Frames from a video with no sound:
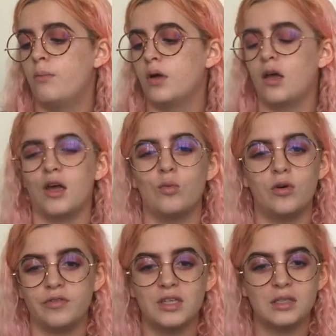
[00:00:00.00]
but like,
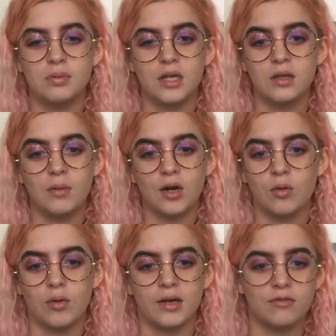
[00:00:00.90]
if you need to put it in the
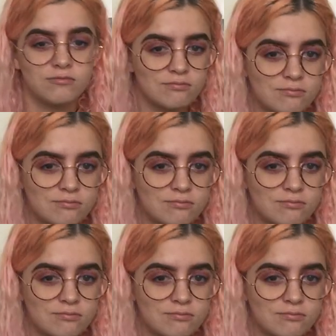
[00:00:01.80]
microwave,